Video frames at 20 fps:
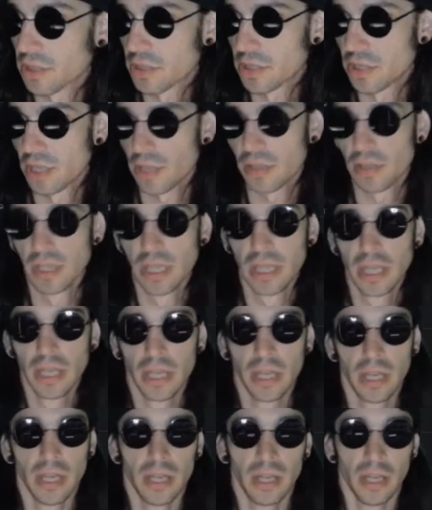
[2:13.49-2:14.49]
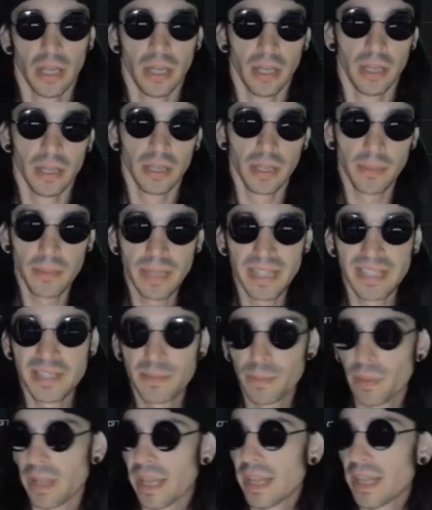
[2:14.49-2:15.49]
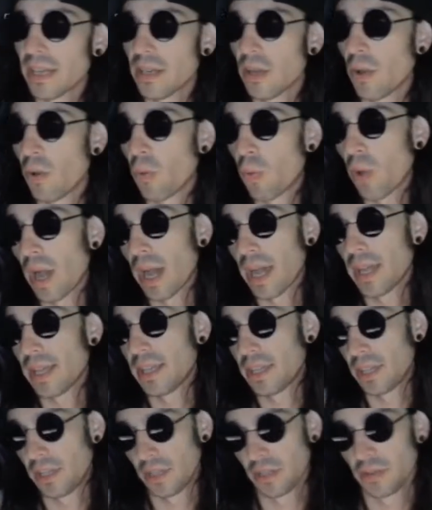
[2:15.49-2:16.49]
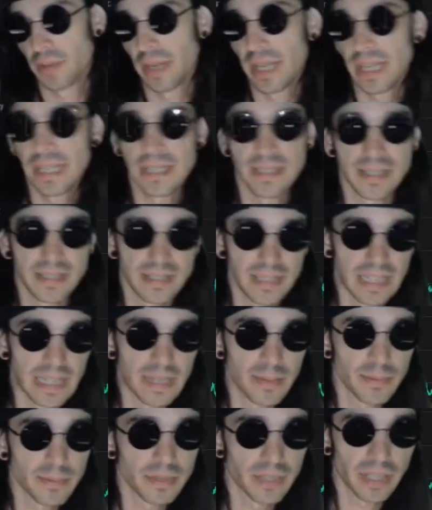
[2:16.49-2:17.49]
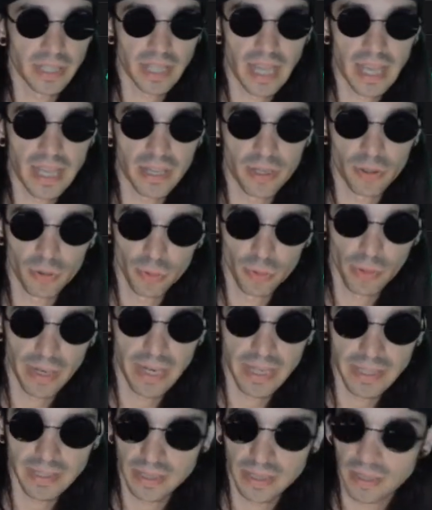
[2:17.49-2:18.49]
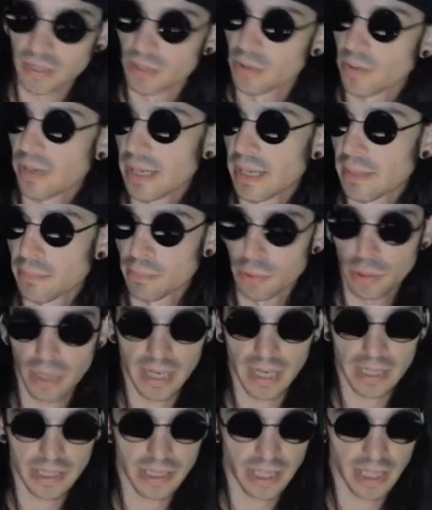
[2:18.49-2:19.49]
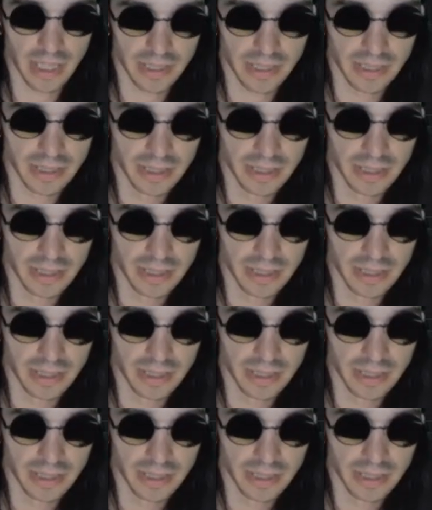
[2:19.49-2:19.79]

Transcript: So let me explain why Curate seems like a great project.